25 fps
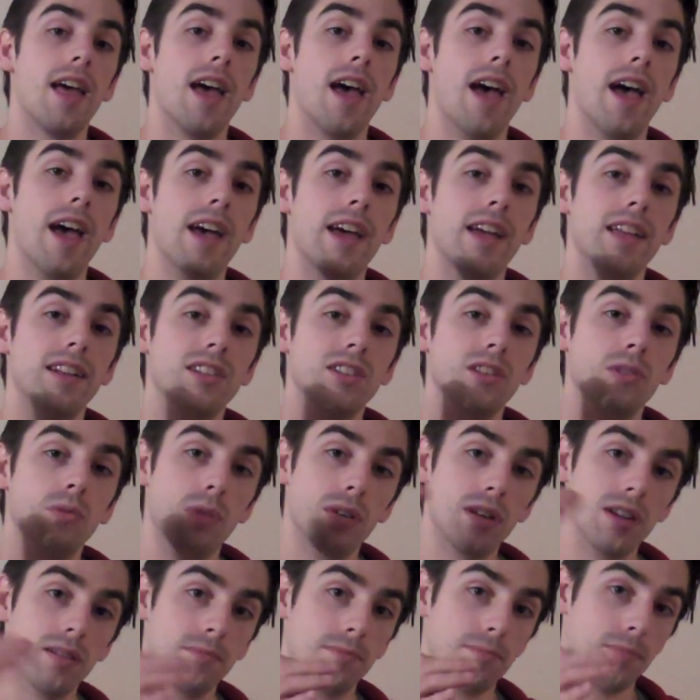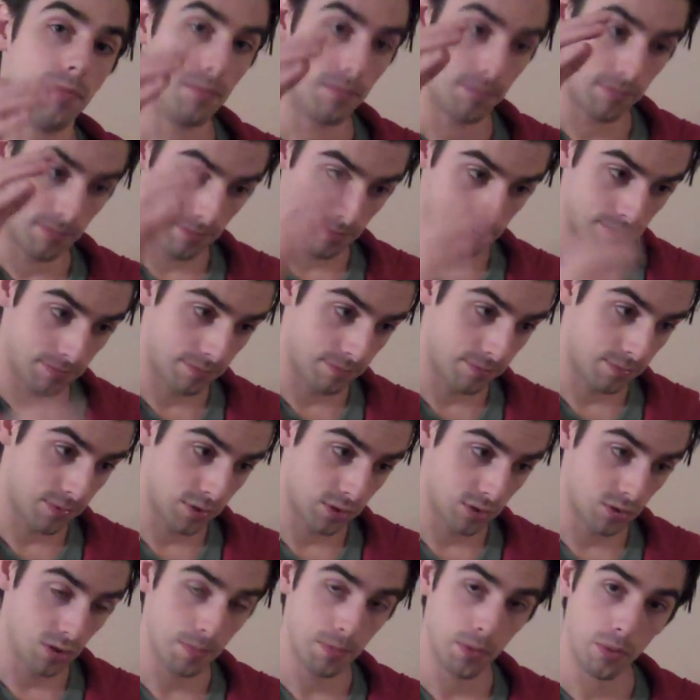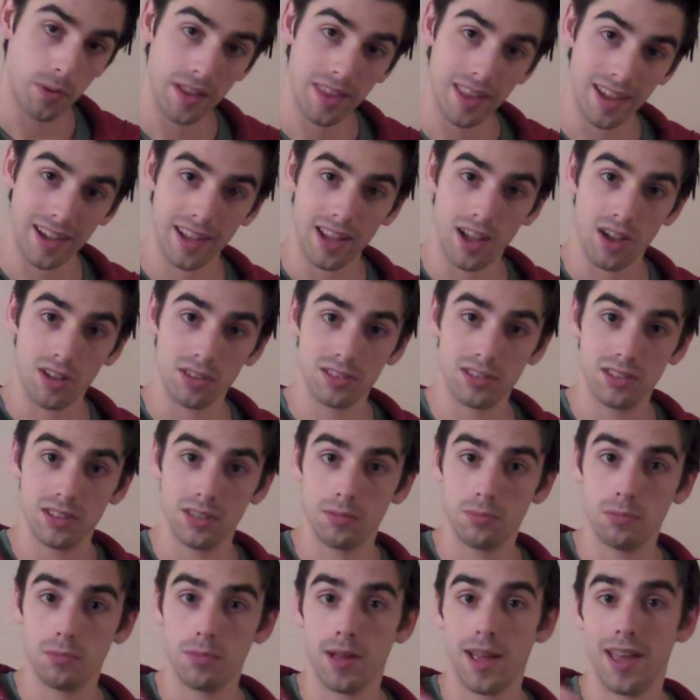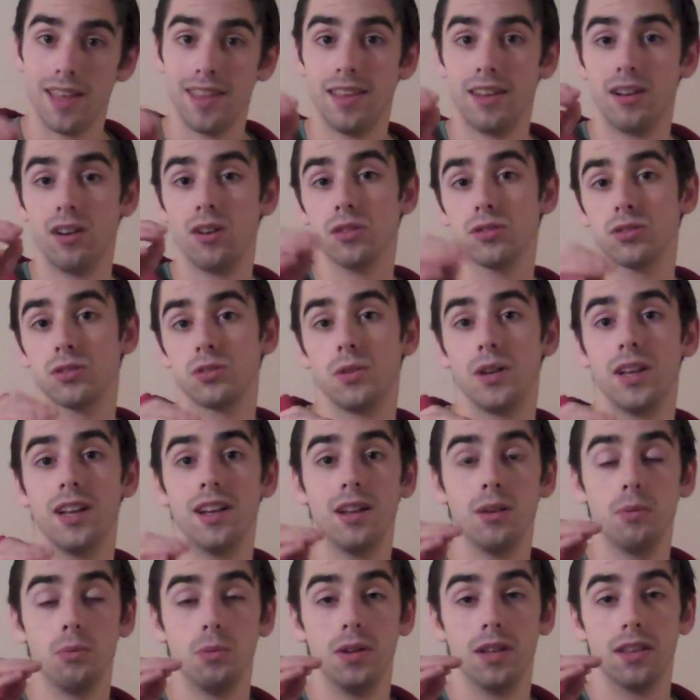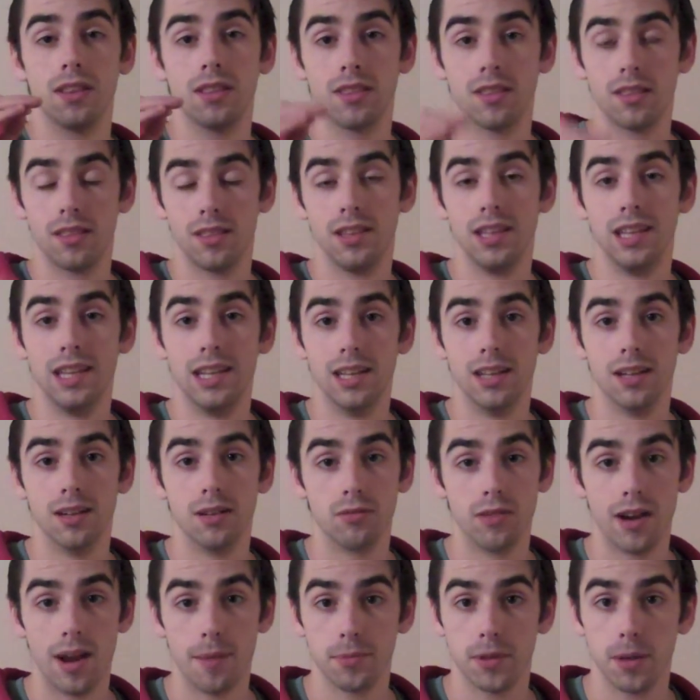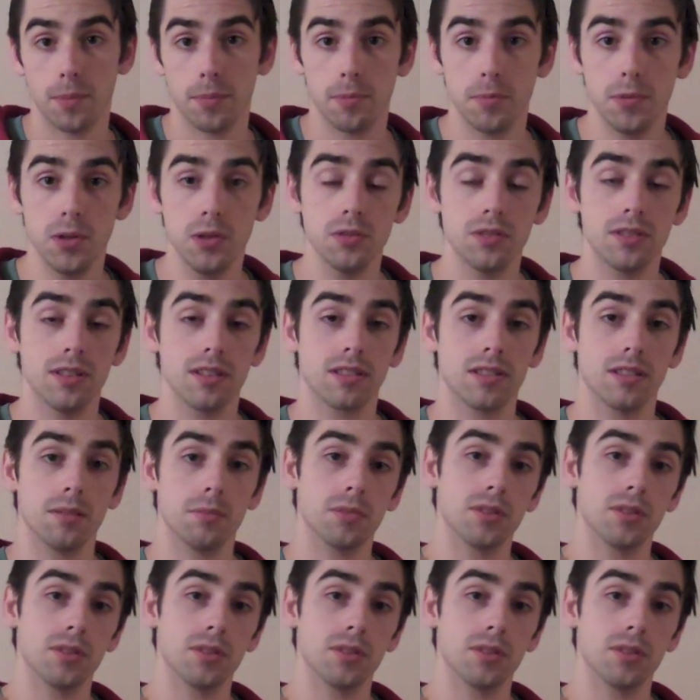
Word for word: And you want to strip away that calcium and then also hit it with the ramped up immune system.